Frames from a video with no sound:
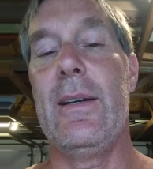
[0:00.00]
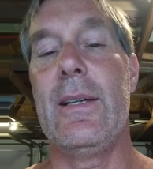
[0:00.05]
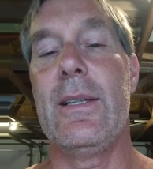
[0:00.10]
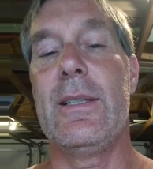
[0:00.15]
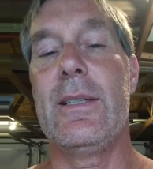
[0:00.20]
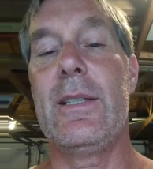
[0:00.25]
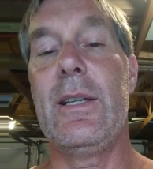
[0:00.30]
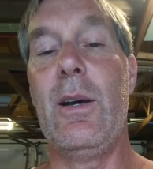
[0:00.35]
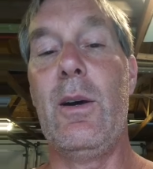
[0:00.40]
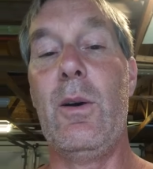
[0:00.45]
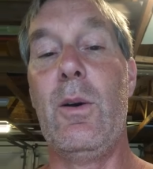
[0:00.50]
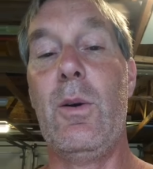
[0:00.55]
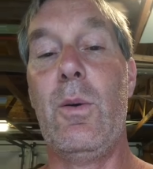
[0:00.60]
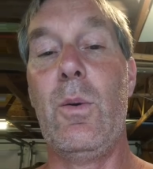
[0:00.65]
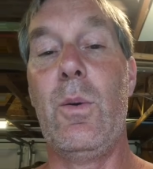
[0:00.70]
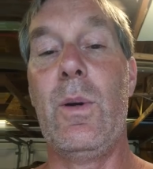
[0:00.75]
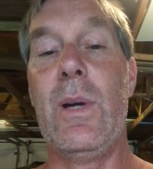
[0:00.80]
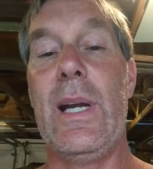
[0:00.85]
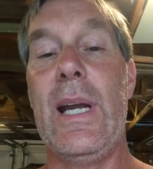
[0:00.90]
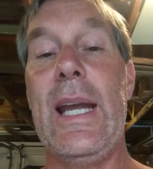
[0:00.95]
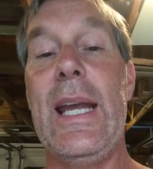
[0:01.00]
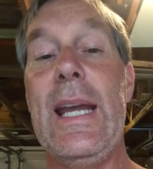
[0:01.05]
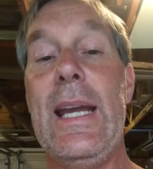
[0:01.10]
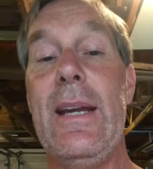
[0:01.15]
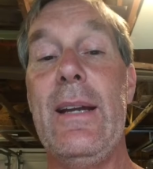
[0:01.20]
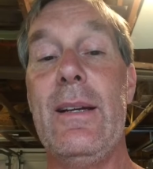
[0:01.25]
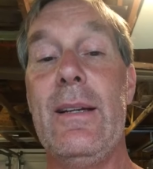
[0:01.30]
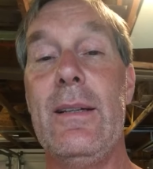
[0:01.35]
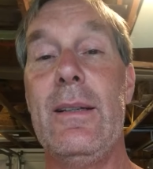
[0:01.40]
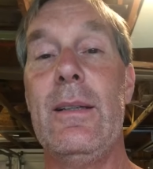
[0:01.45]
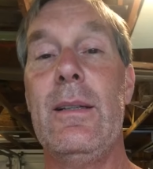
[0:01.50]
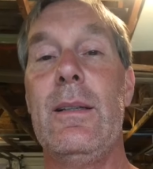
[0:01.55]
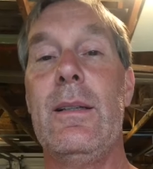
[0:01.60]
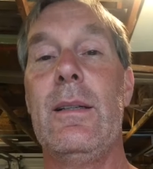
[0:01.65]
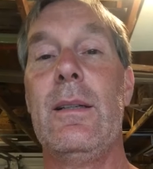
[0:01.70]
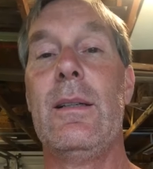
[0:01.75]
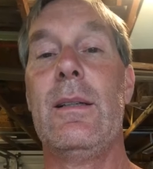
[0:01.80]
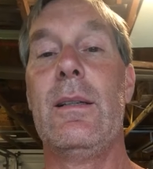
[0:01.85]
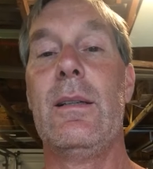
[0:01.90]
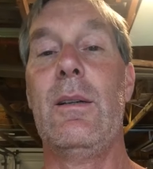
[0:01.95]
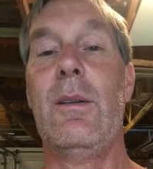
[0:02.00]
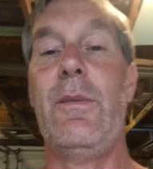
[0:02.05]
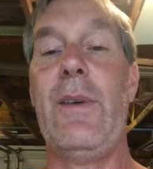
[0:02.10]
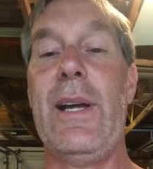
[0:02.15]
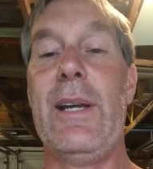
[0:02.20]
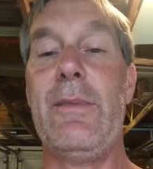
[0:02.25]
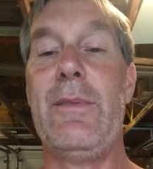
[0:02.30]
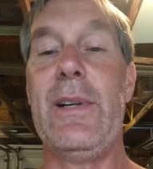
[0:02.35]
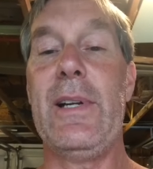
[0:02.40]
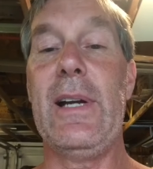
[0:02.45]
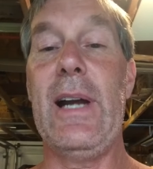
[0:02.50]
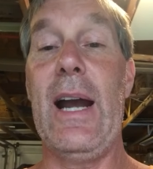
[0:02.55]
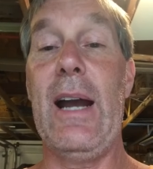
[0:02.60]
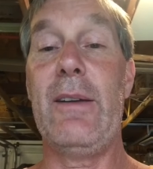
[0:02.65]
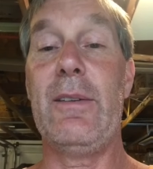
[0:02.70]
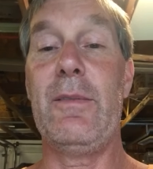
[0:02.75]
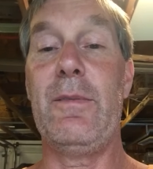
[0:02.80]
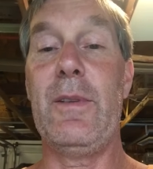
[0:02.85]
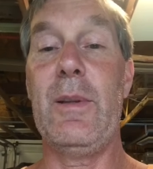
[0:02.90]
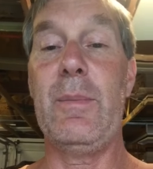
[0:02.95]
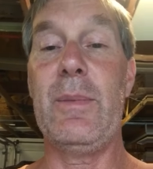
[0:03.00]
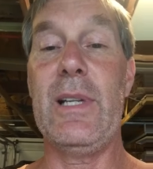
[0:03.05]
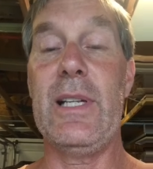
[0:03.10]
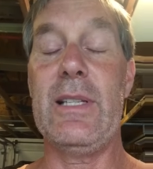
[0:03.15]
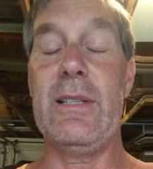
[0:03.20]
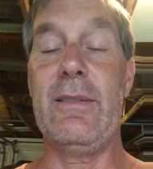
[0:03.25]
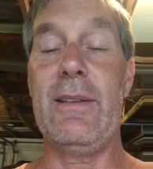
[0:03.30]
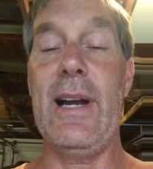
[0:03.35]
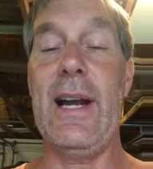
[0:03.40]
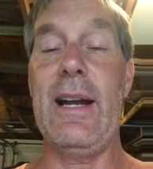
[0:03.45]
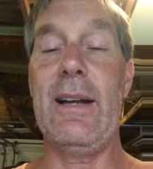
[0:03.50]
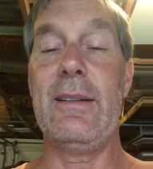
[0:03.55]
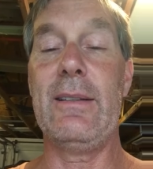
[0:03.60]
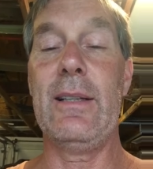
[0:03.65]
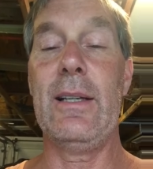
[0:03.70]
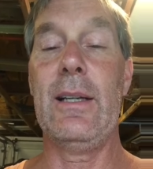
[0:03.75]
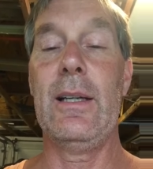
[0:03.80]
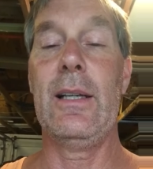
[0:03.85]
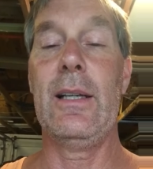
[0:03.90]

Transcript: So here, if I can figure out how to flip this around.